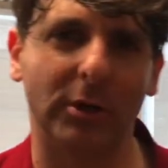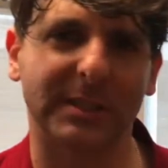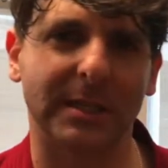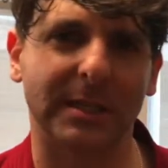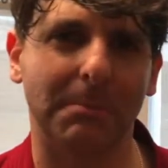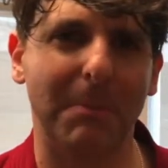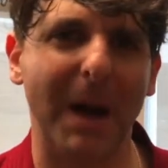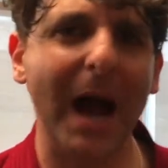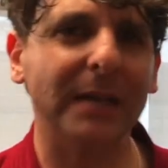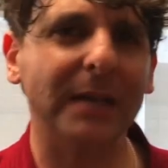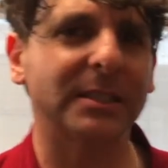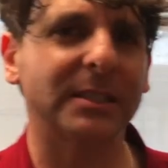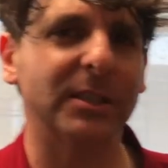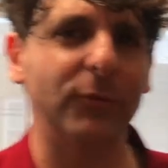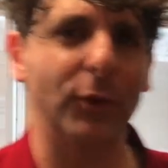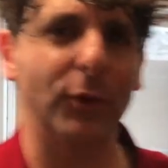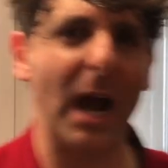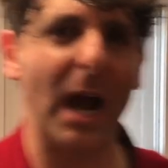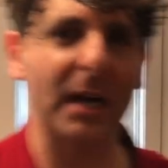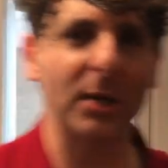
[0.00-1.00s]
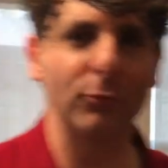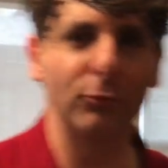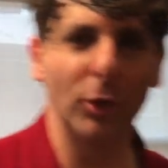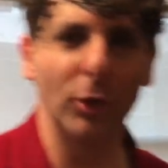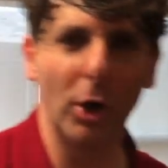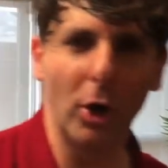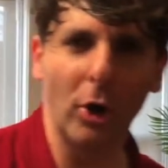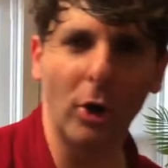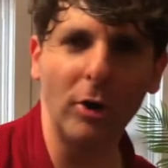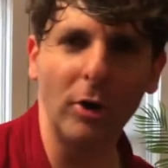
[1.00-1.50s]
It's the mosque of rock and
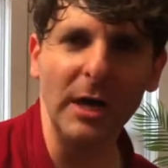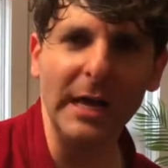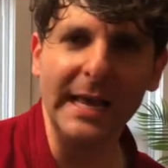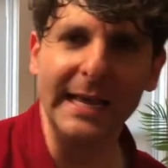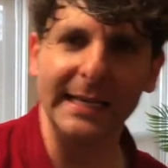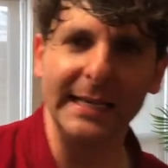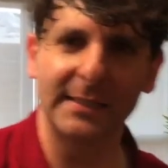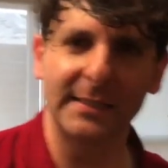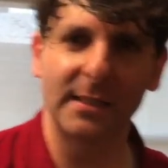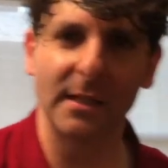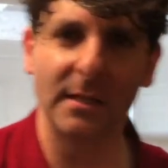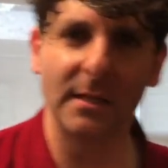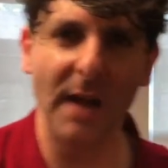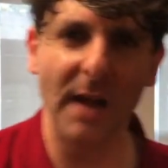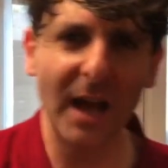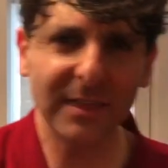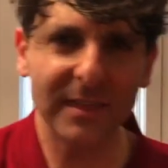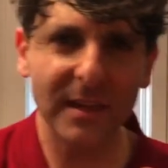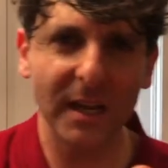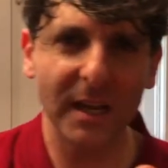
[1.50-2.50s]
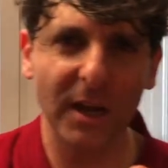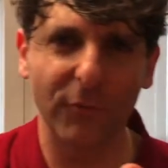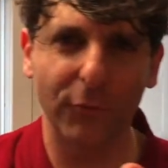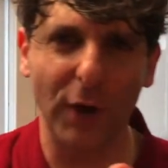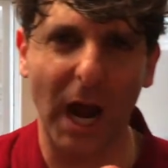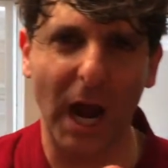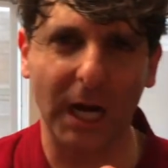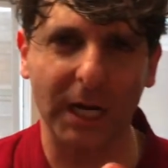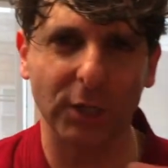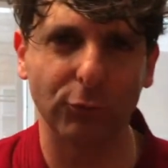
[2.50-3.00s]
roll. It's the nothing of
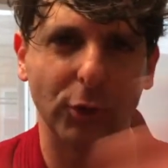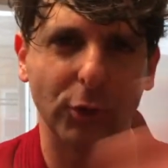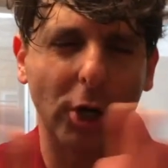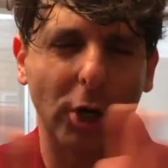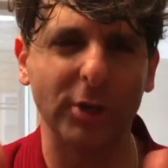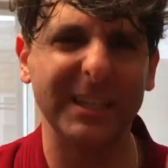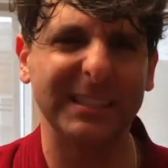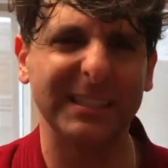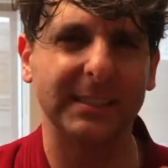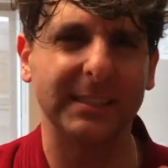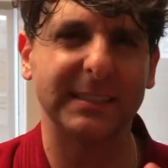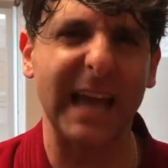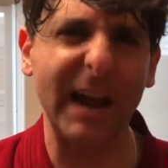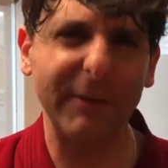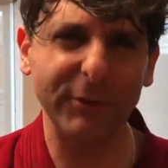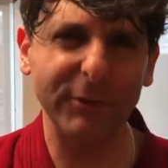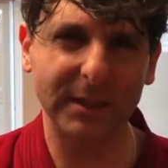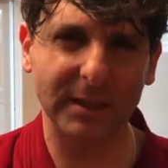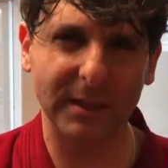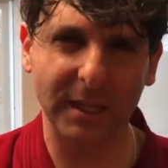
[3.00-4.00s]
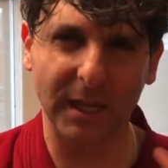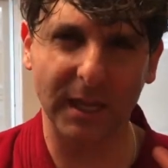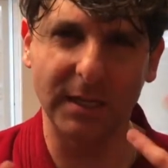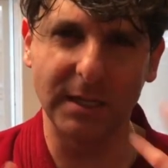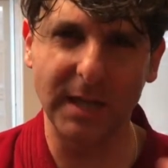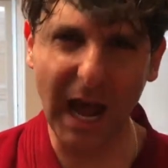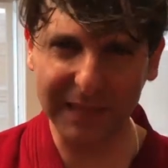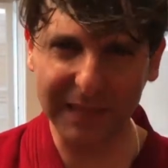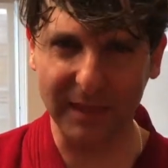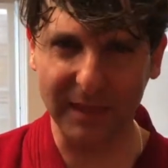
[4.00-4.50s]
rock and roll. This is everything and
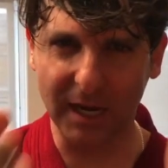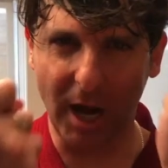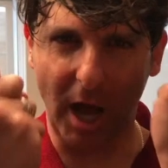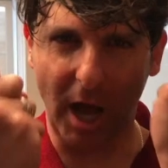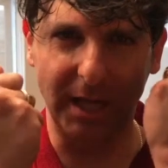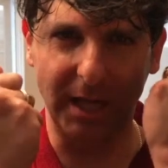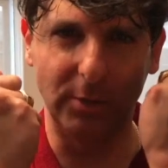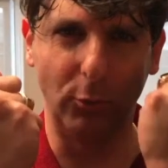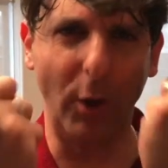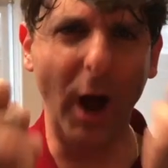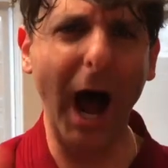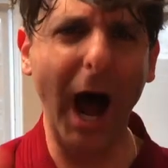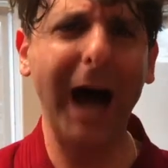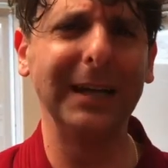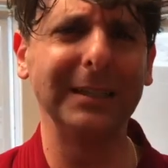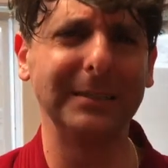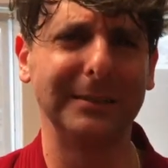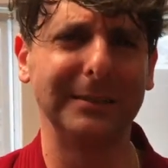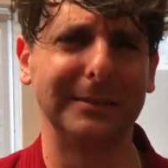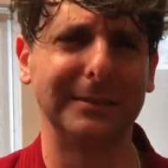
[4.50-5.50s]
nothing all at once.